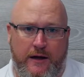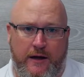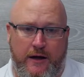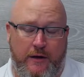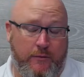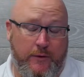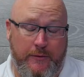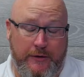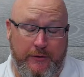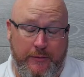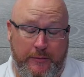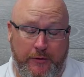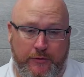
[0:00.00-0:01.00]
it might not
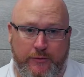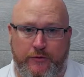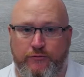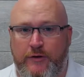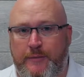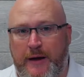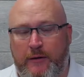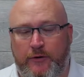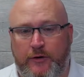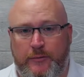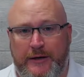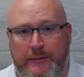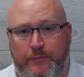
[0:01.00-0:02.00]
be possible to rip out and
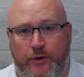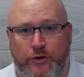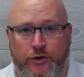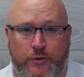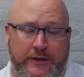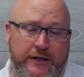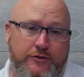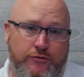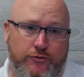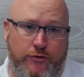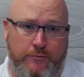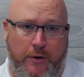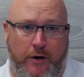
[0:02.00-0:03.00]
completely put a new kitchen, a
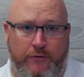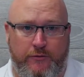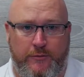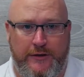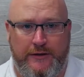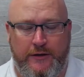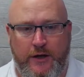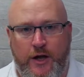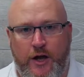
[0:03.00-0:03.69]
new bathroom in,